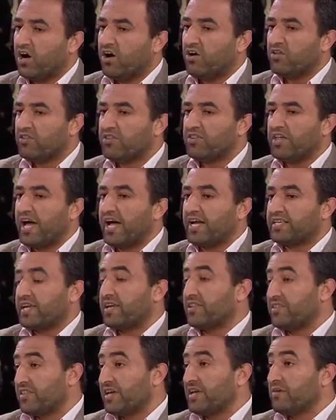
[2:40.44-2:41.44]
on that
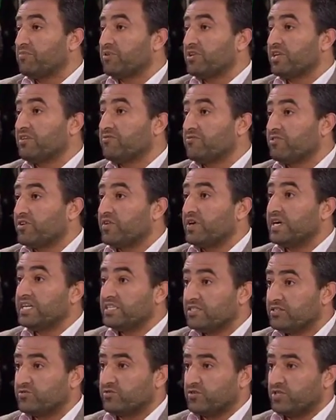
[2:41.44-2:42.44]
and they believe their
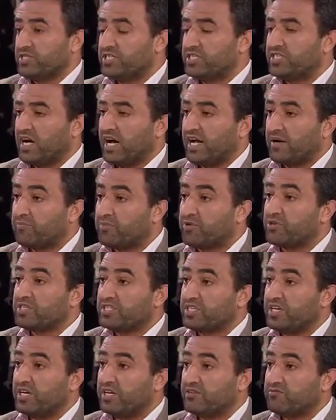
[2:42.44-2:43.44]
interests are
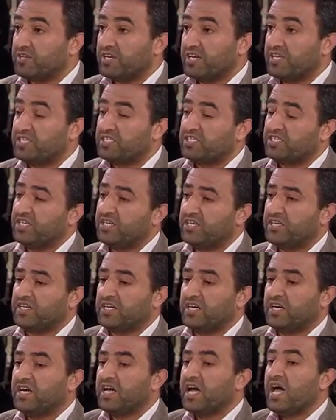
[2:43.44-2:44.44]
preserved in
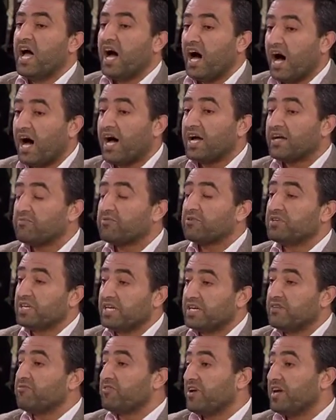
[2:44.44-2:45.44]
Syria. I
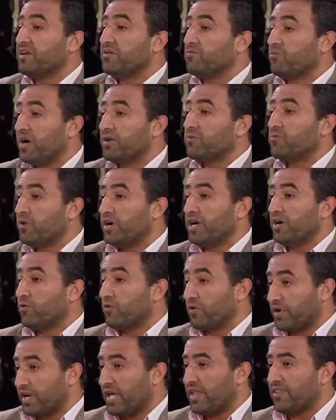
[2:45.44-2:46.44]
believe in one way
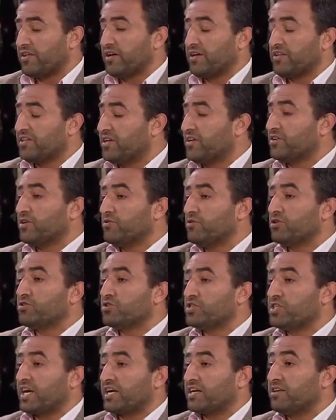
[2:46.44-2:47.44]
or another they're going
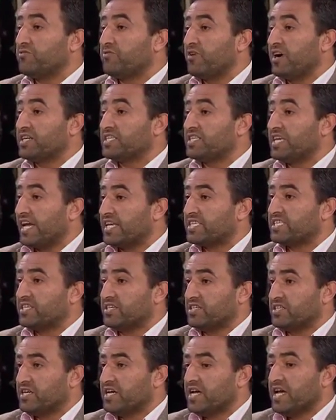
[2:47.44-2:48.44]
to sacrifice
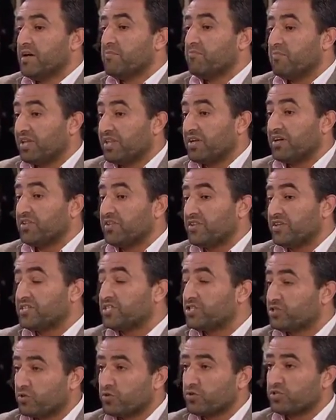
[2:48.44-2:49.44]
Assad. But on the
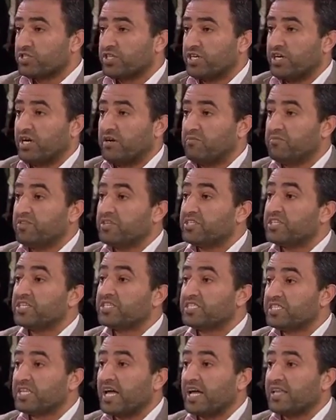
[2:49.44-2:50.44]
short term, this is not